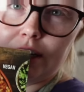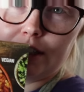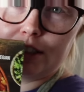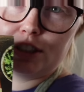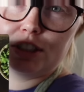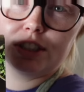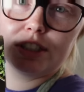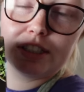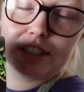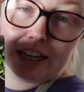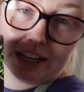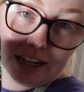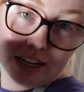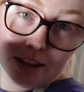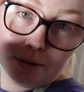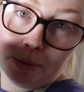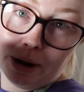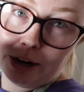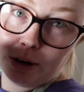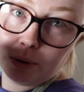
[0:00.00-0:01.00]
Just stick it
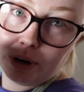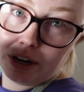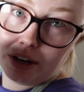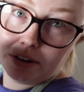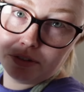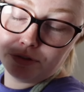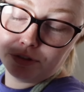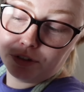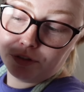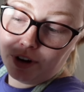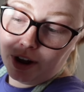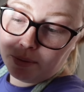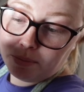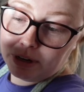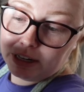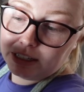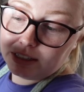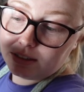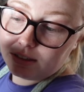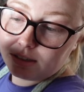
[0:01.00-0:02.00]
in the microwave for five
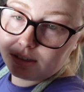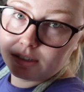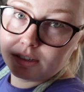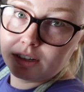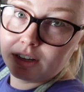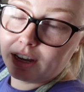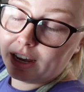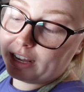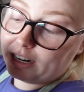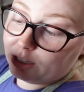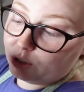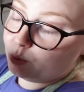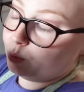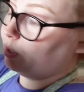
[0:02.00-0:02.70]
minutes. So good. And it's